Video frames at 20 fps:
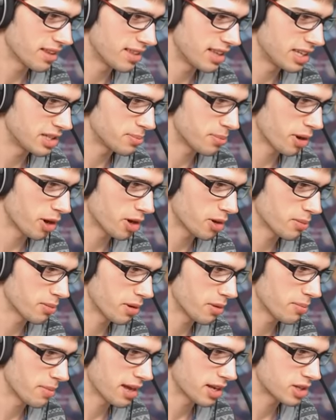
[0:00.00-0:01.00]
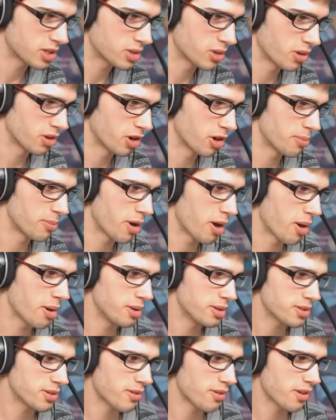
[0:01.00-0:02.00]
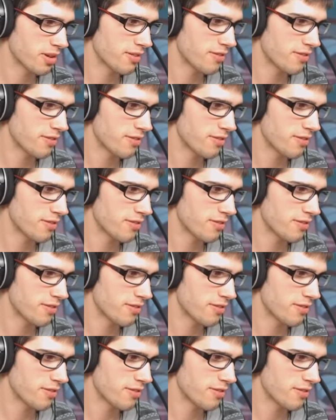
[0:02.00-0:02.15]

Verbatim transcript: These Pokemon make sure your opponents